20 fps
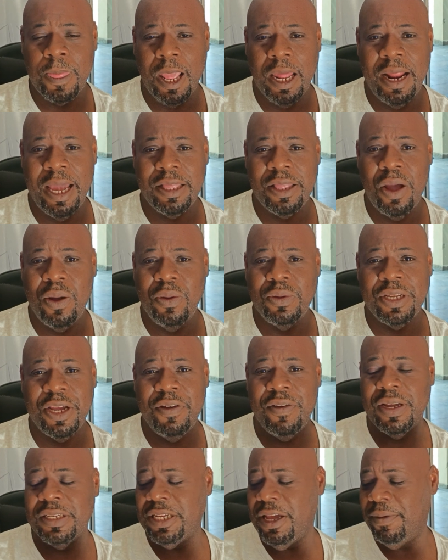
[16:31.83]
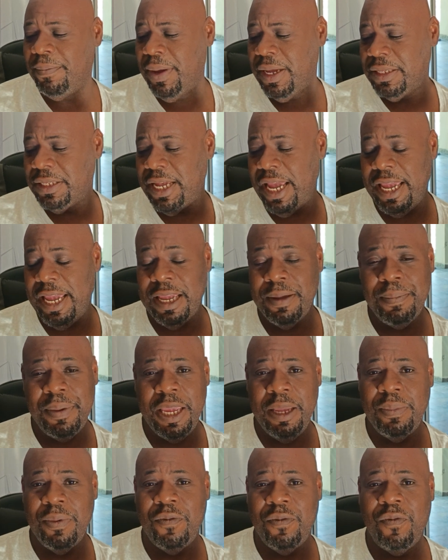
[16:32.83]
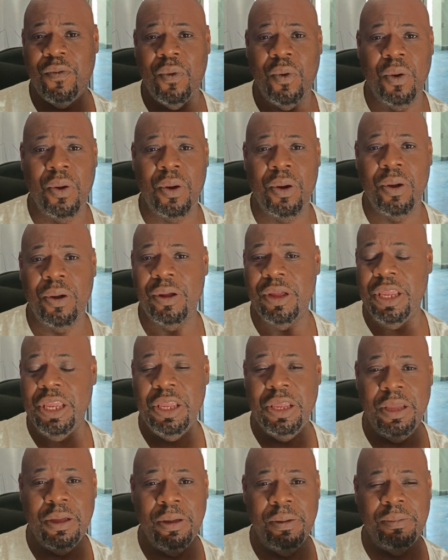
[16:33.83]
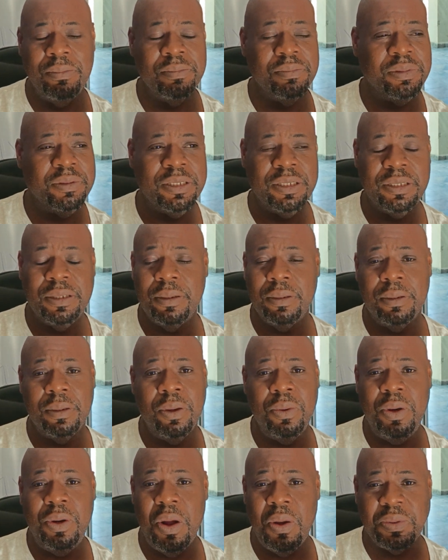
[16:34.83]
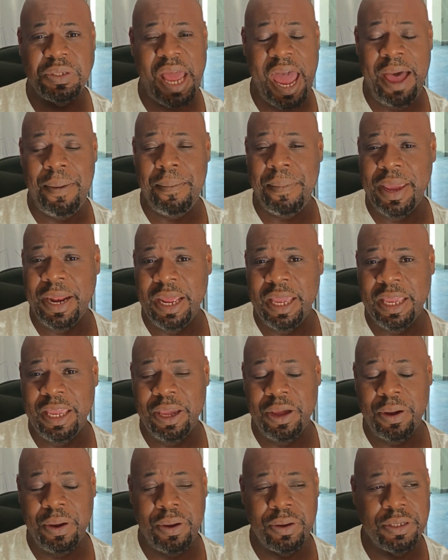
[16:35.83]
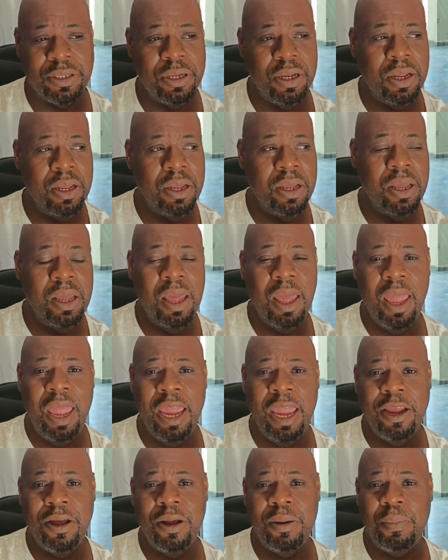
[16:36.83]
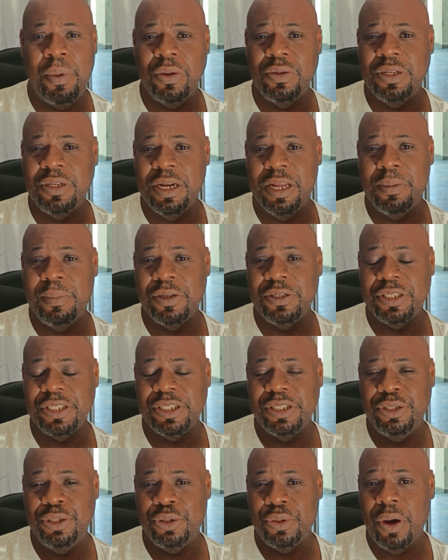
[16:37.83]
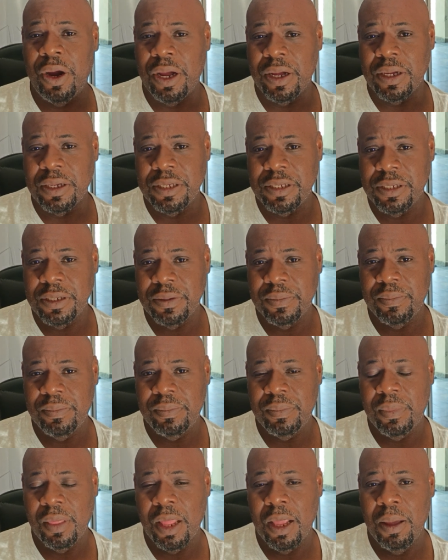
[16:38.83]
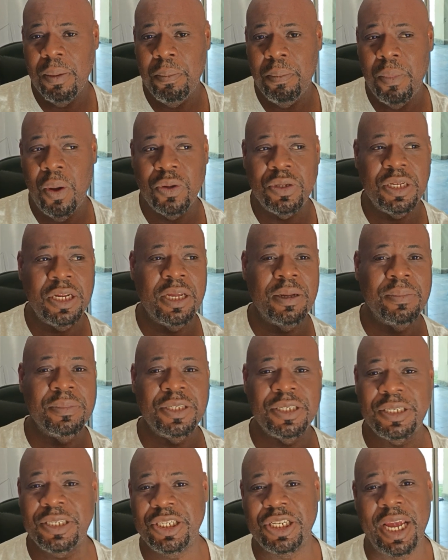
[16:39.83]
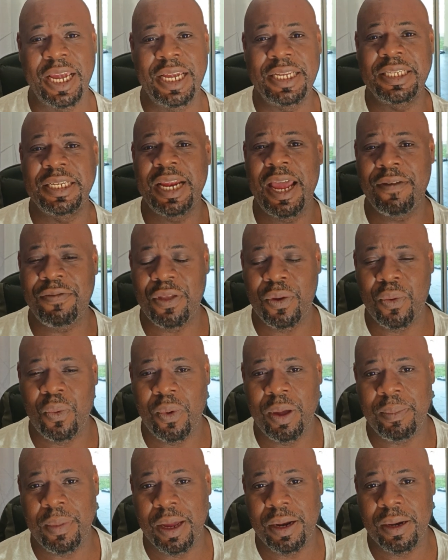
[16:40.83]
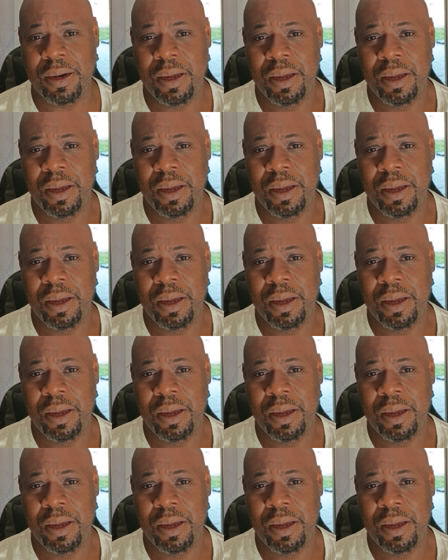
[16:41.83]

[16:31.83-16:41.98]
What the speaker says: Like those areas have been taking people for who knows how many years. And most of them are just drunks. Most of them just chasing after women.